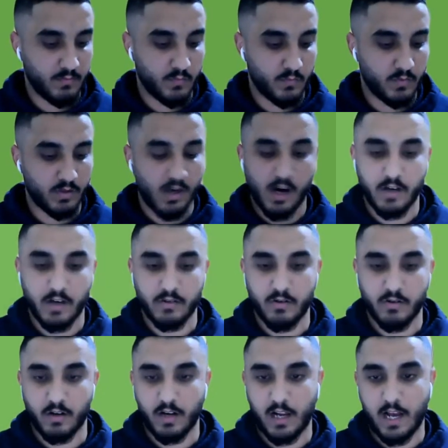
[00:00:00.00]
Sorry, Jordan,
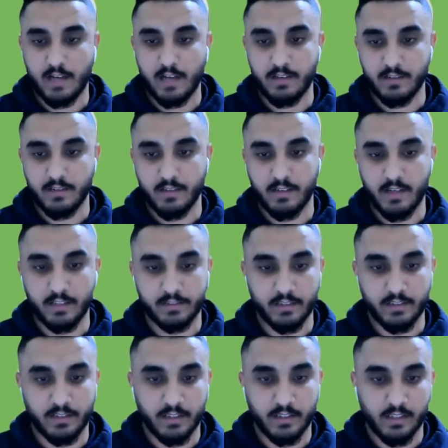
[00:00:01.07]
I got disconnected again.